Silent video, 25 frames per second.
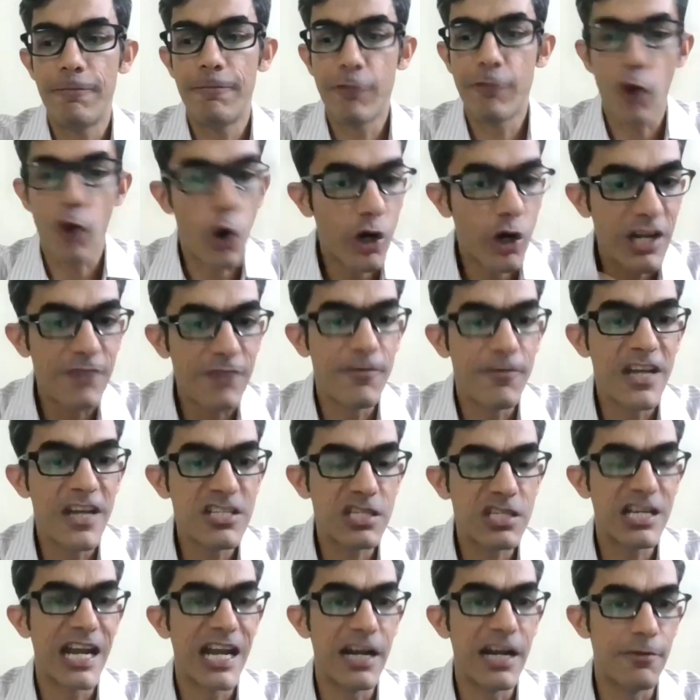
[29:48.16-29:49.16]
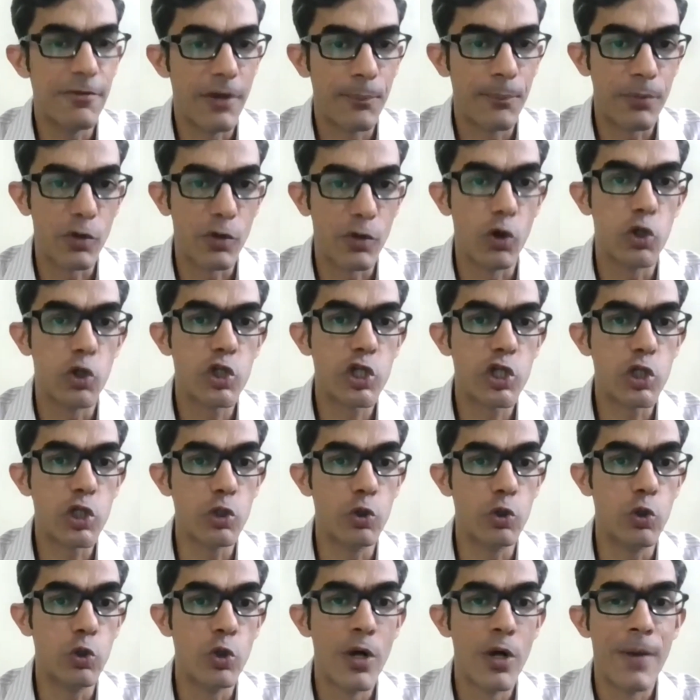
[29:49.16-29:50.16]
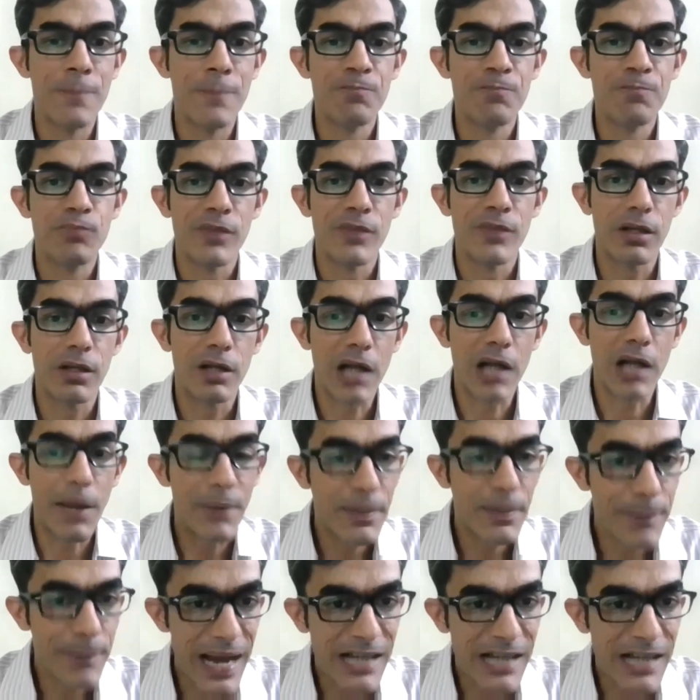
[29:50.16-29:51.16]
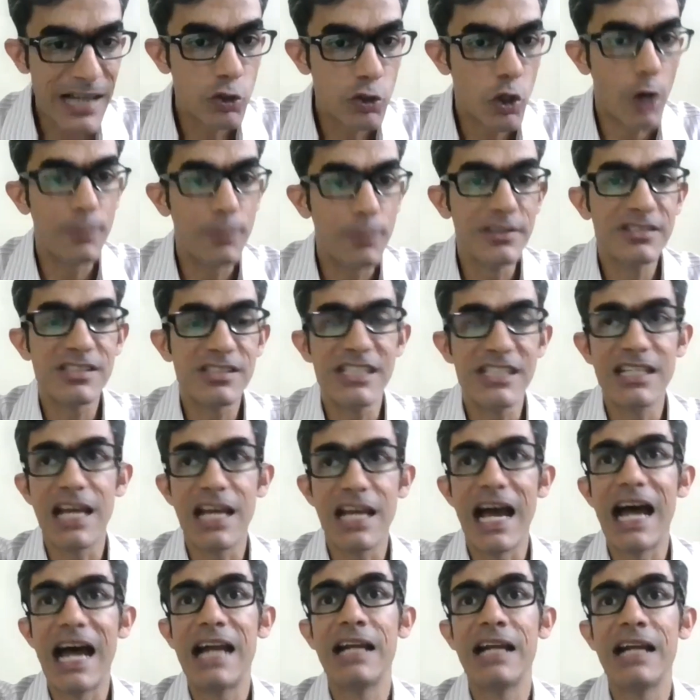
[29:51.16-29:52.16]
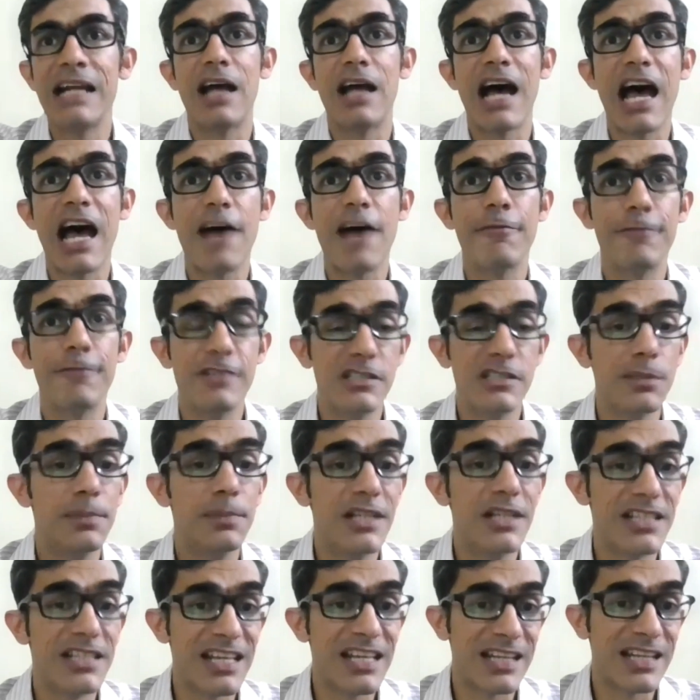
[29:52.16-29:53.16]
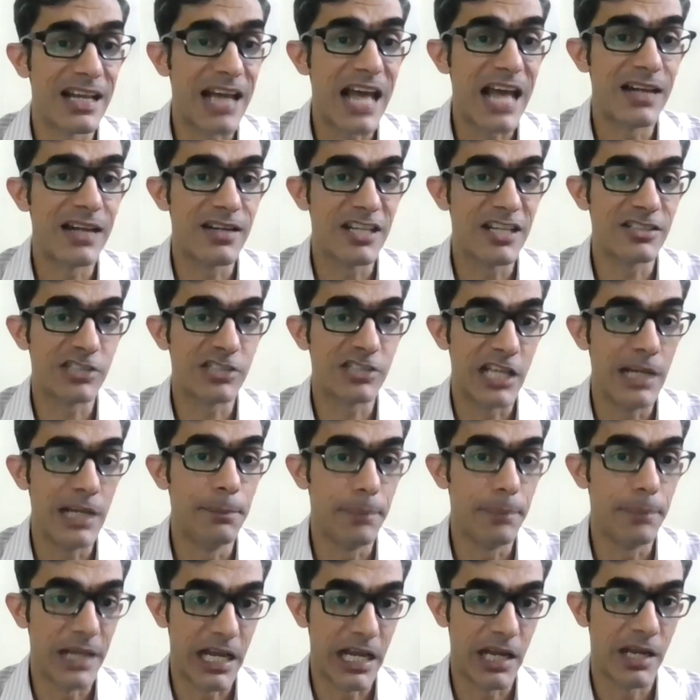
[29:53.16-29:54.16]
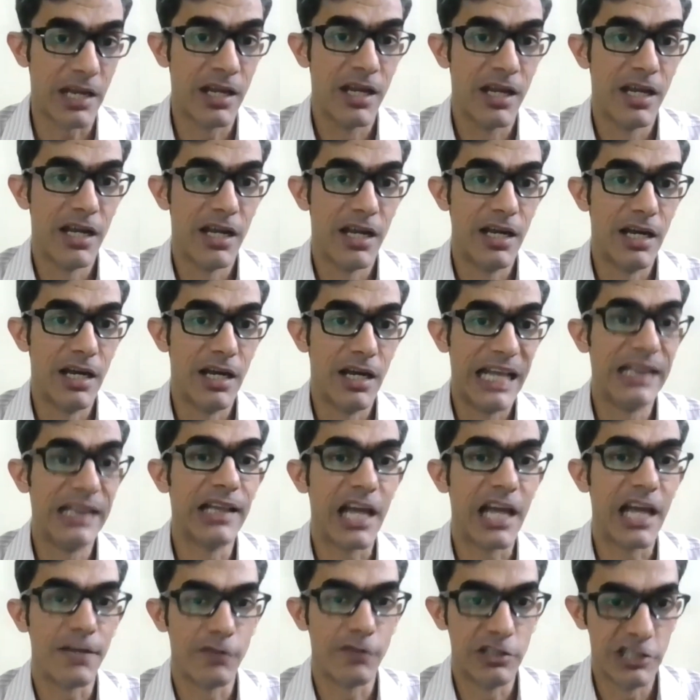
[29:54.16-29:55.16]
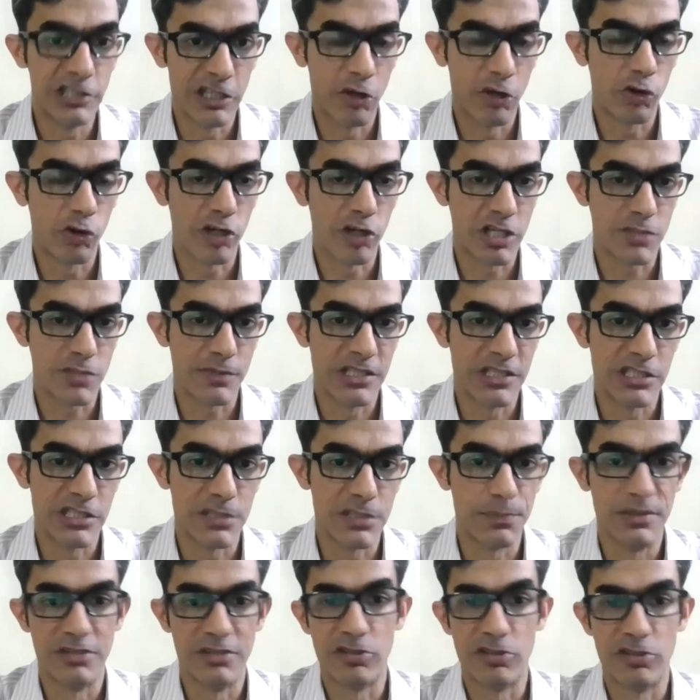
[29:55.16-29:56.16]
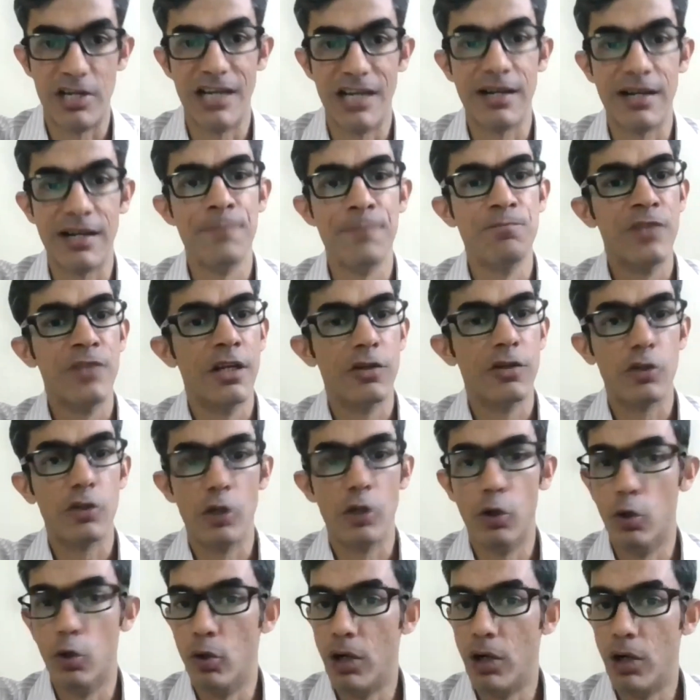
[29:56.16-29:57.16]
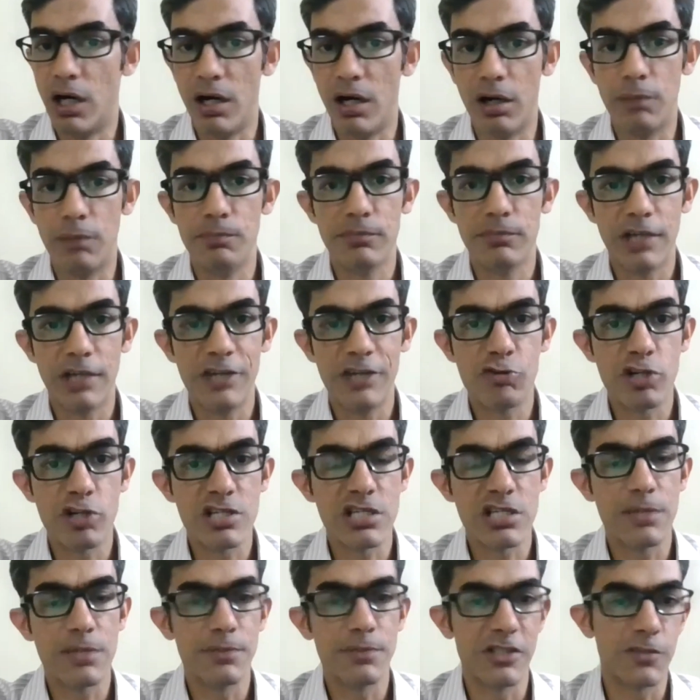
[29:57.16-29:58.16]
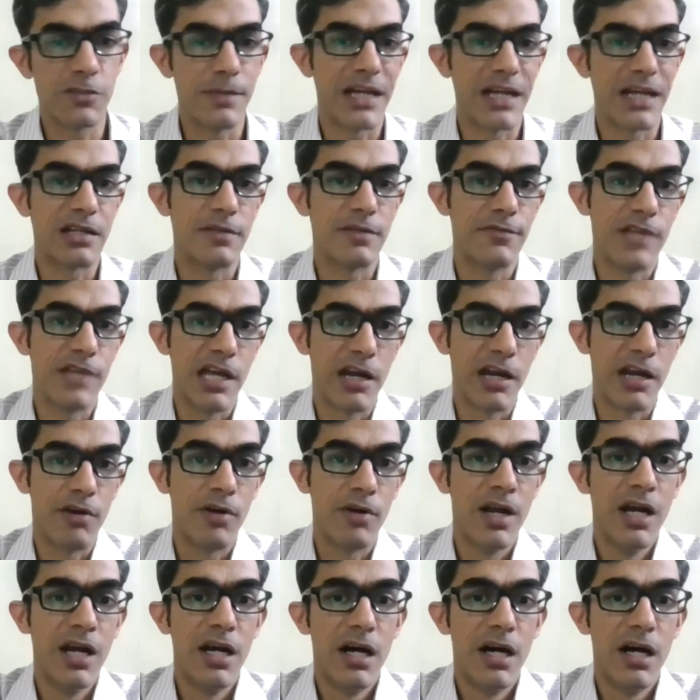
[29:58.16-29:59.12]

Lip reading: fraud investigative approach to coming back to normalcy and have visibility and analytics in play in line with zero trust principles, right? So interesting perspective there.